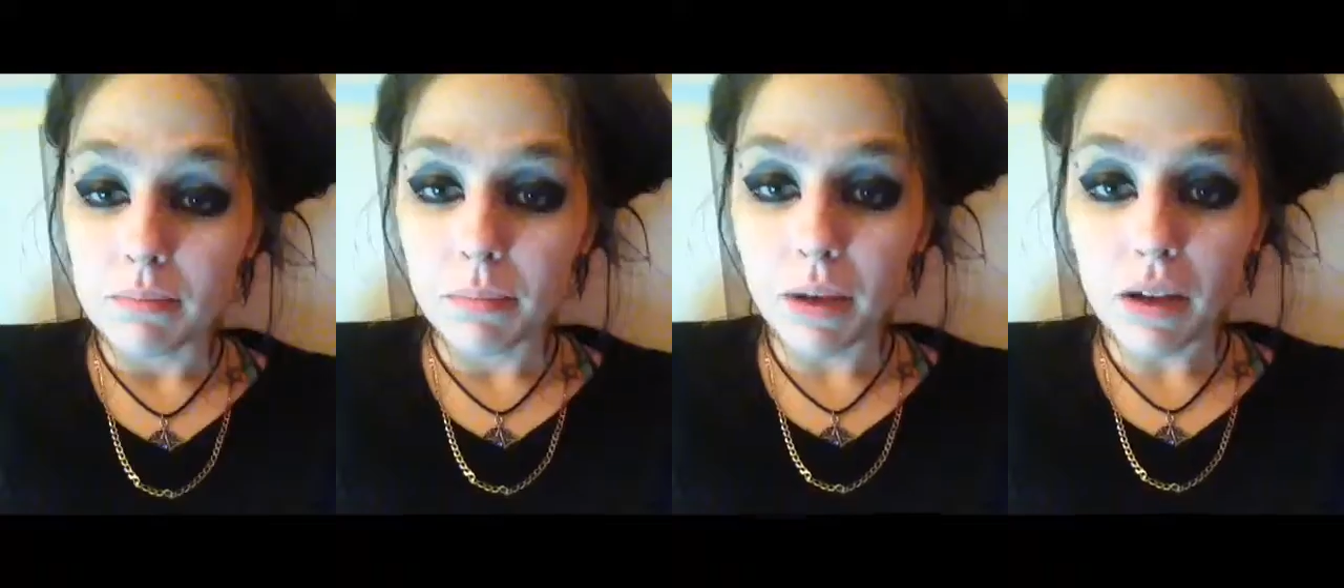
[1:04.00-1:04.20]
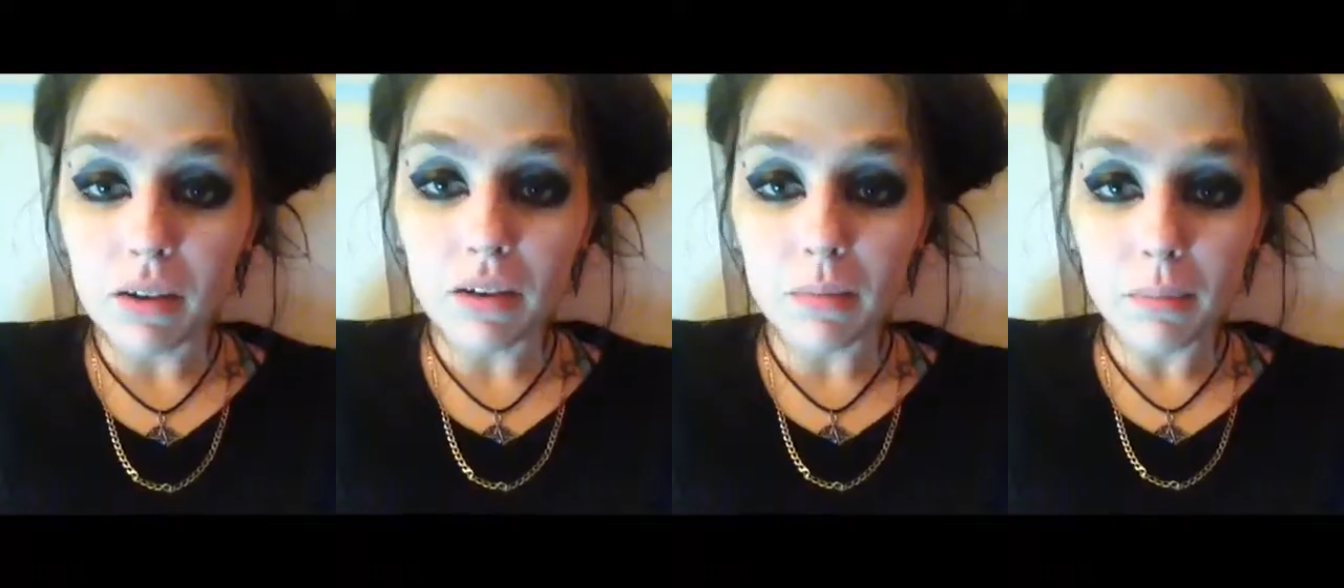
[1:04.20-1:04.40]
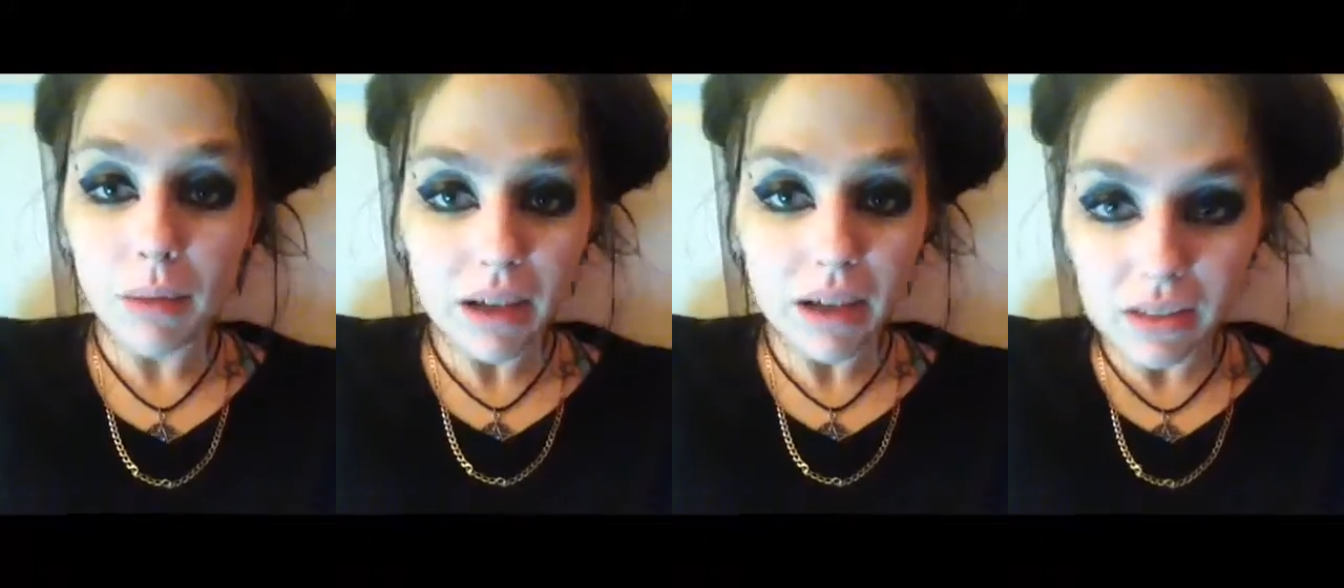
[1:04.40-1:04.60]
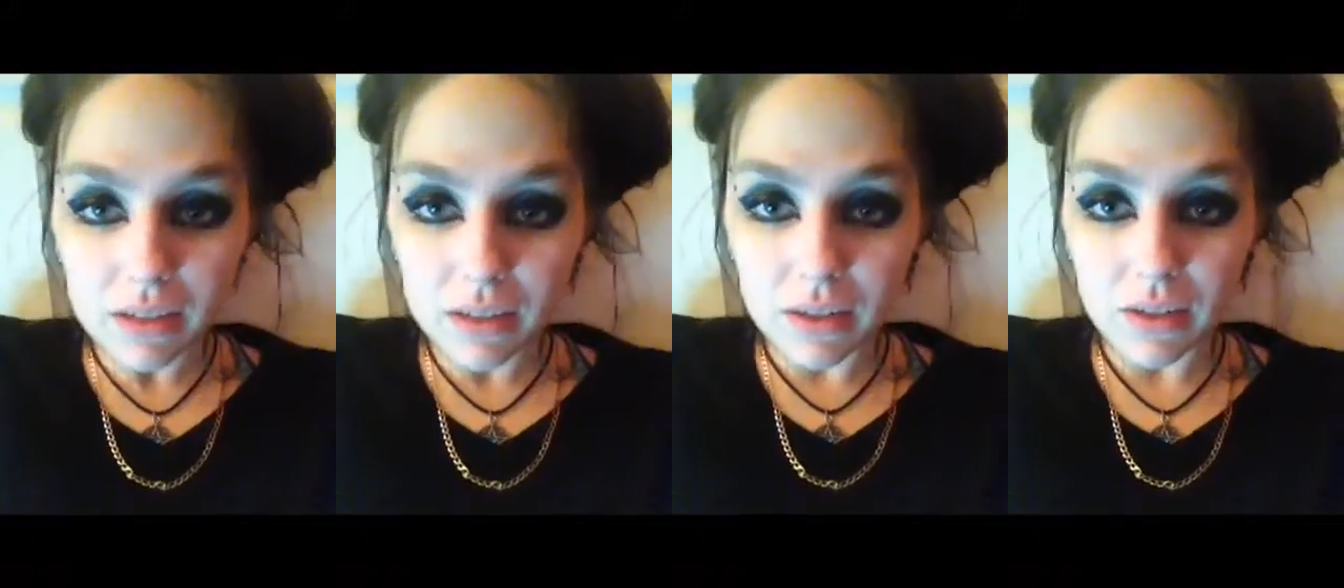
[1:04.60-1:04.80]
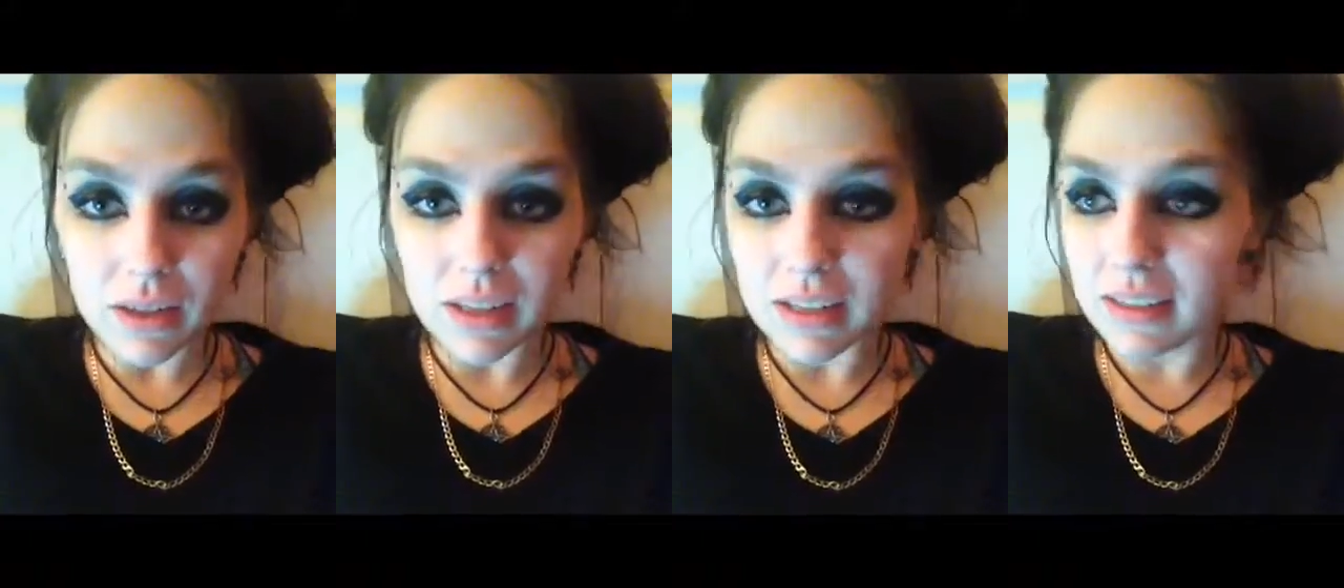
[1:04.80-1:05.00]
Malcolm
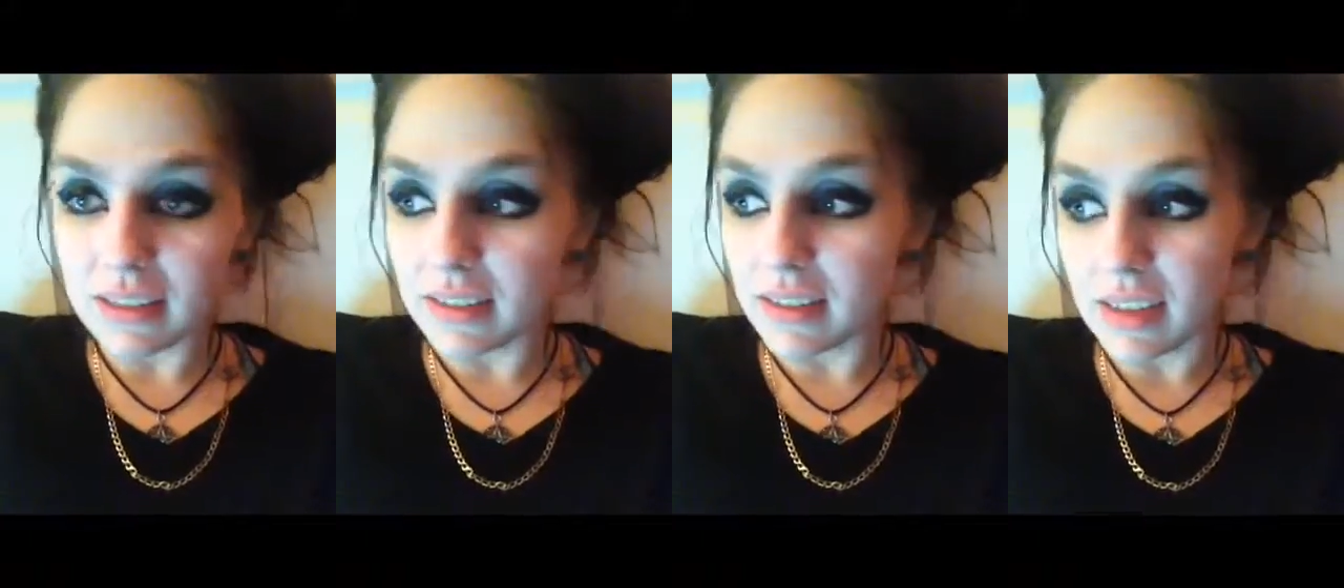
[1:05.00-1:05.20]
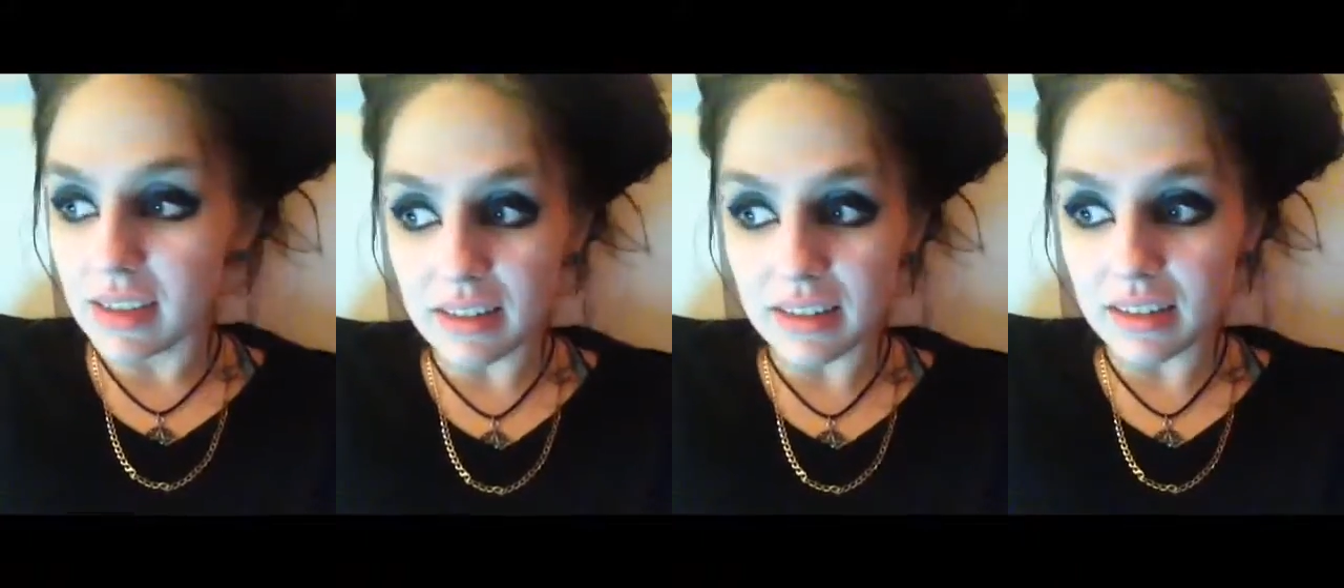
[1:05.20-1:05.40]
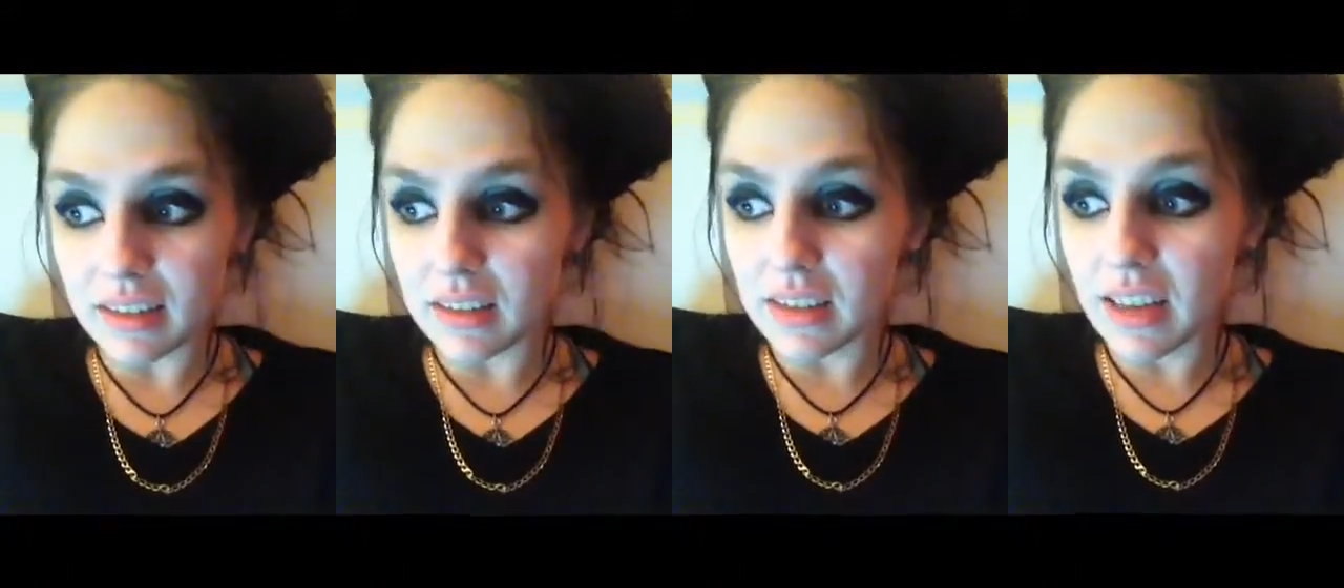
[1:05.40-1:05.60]
X is